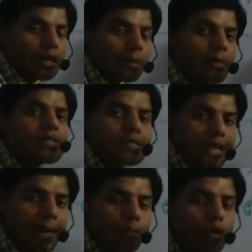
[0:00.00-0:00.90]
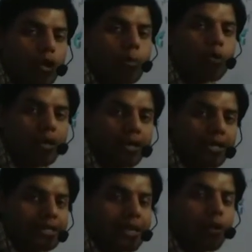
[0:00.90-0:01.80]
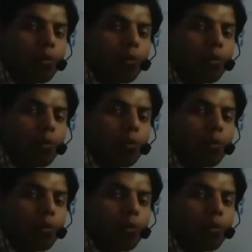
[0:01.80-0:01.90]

Means I'm talking about the T cell.